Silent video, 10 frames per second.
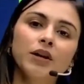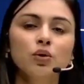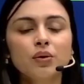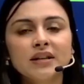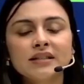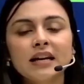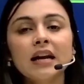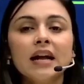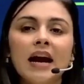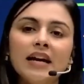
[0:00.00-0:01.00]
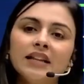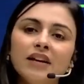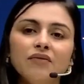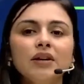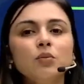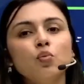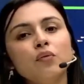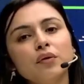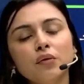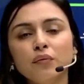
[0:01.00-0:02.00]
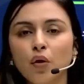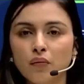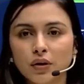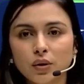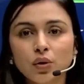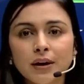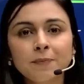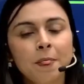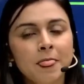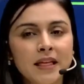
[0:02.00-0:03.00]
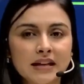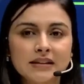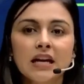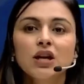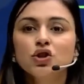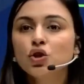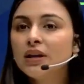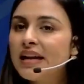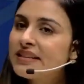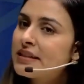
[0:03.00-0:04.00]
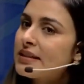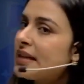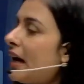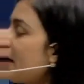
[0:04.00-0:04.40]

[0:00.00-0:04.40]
unit cell, and then we'll move forward. Okay. Yes. So let's start